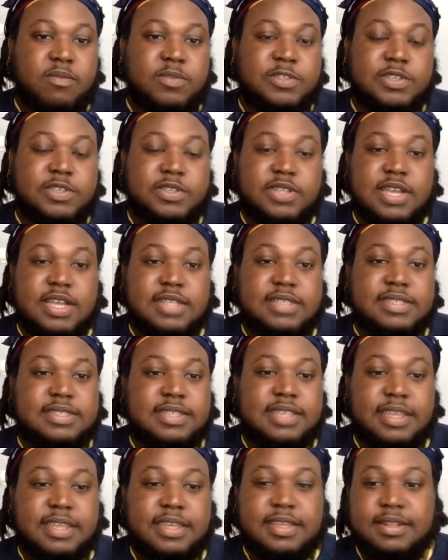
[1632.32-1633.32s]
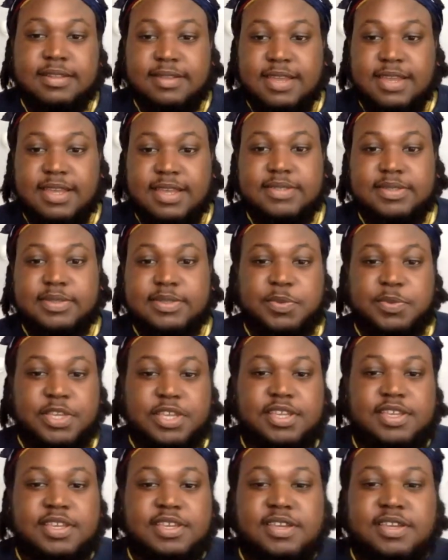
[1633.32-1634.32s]
So that's like next
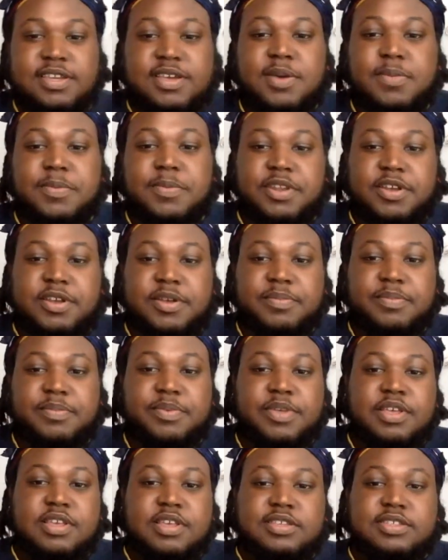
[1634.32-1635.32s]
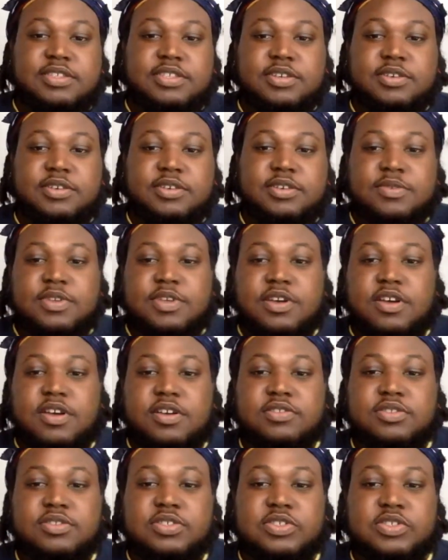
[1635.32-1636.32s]
week coming up. So
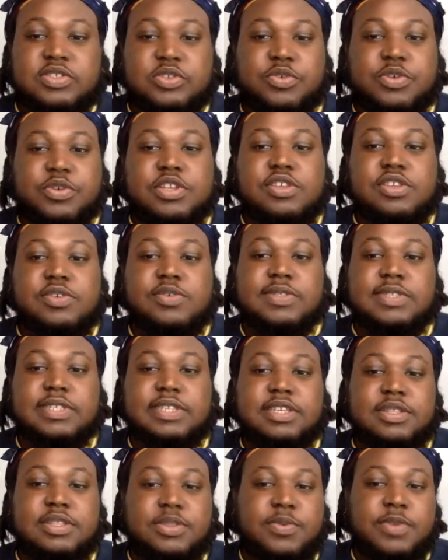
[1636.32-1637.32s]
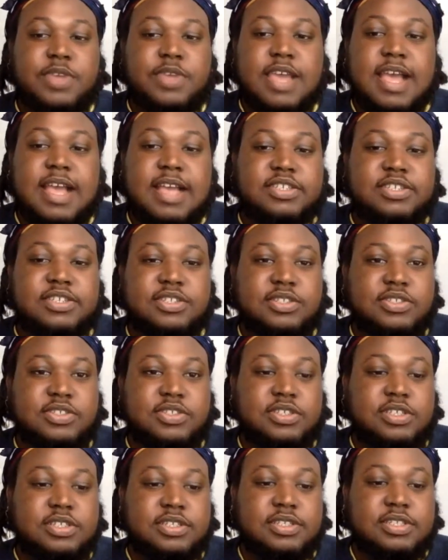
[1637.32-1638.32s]
on the screen, you see 3 actions
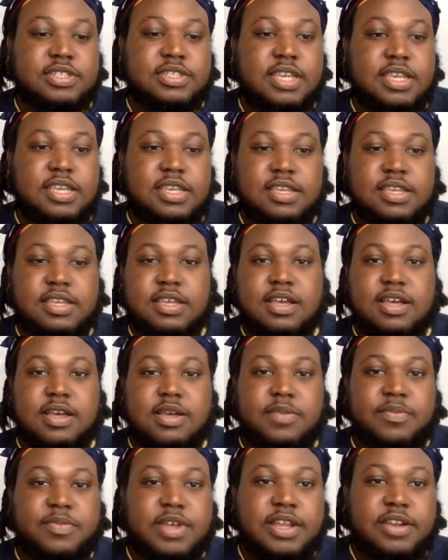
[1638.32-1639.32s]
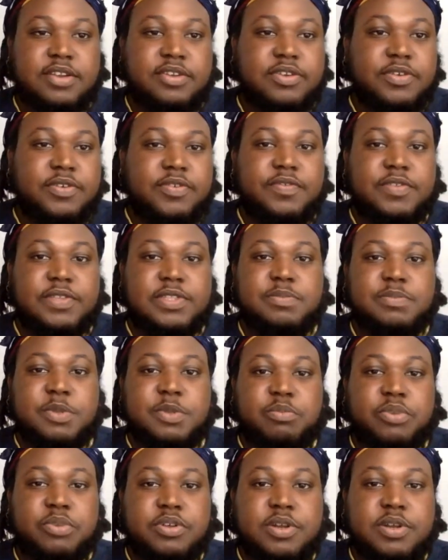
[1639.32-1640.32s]
you can take. I don't know if it's
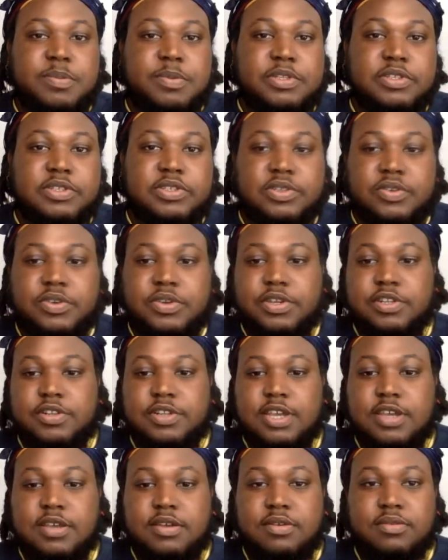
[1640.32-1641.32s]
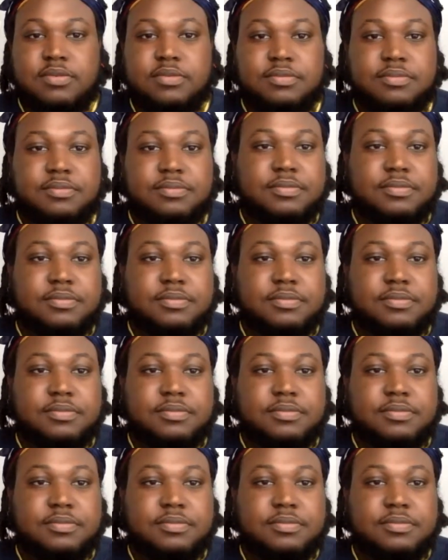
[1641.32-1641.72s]
being put up on the screen now.